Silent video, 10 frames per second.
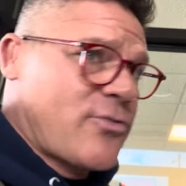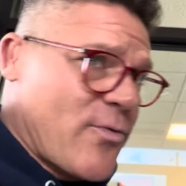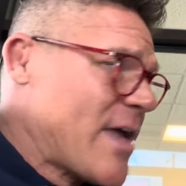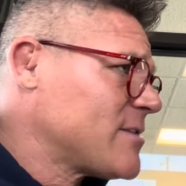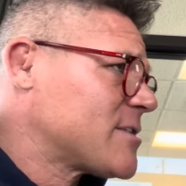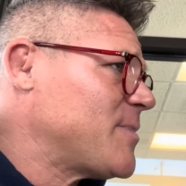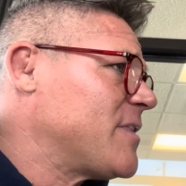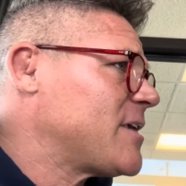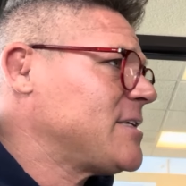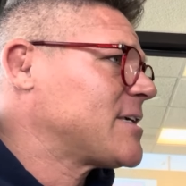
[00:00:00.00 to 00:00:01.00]
threatens me
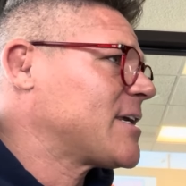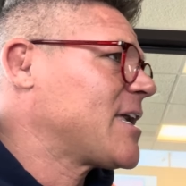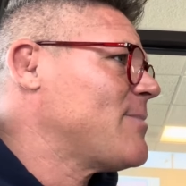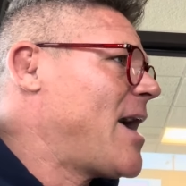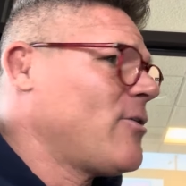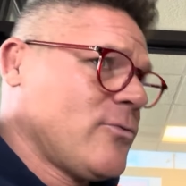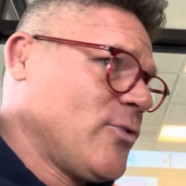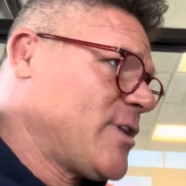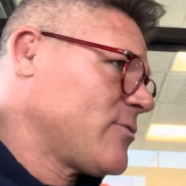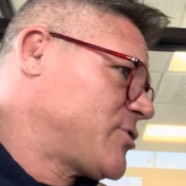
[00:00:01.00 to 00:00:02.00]
that he's gonna come out.
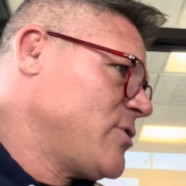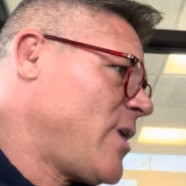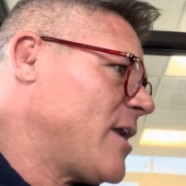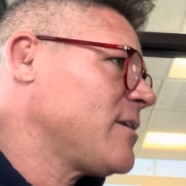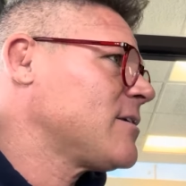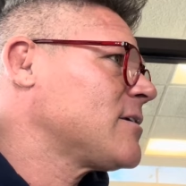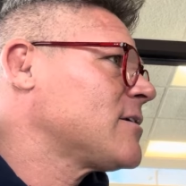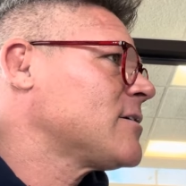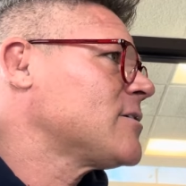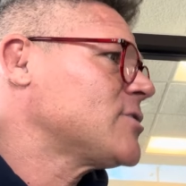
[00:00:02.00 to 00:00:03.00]
Well, then do it.
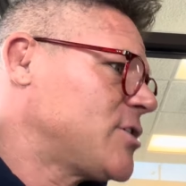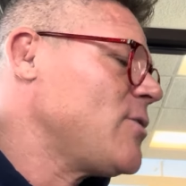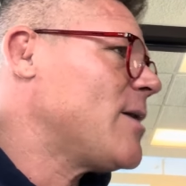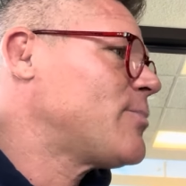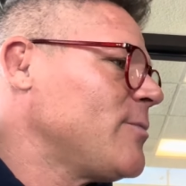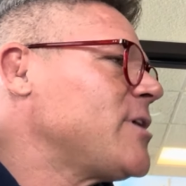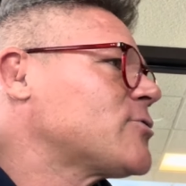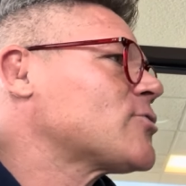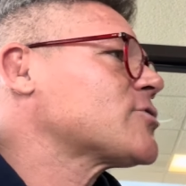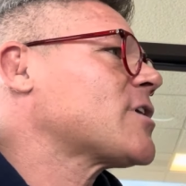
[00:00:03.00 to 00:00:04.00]
Do it. Put me in torture